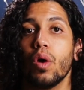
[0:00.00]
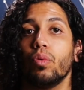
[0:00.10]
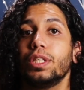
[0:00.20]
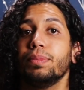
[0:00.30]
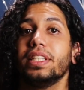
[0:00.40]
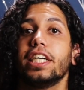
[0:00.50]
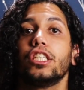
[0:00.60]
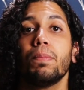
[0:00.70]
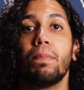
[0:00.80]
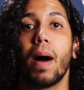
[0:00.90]
which means that
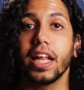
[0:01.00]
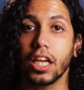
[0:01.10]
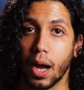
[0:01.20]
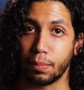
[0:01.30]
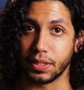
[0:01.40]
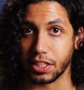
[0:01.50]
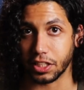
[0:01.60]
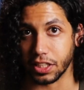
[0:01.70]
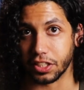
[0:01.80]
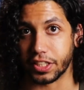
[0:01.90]
your body
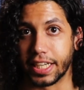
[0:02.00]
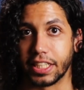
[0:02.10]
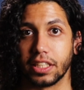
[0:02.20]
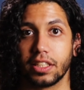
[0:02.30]
composition is changing.